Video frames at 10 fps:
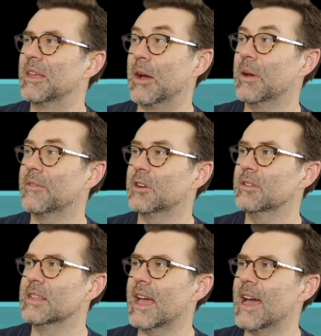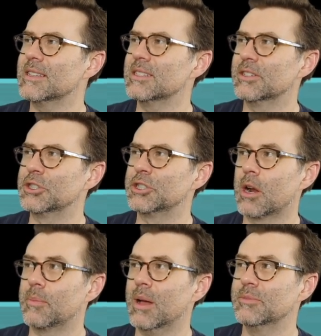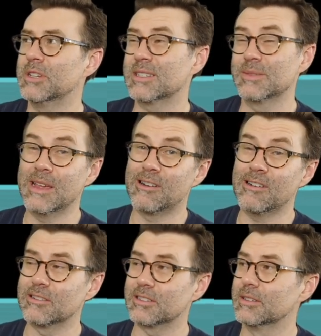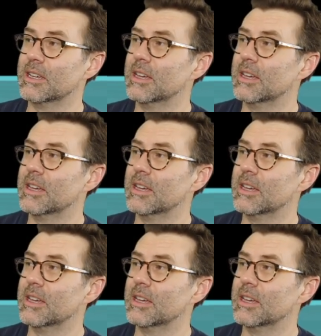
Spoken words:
However, the acid and sharp objects may hurt.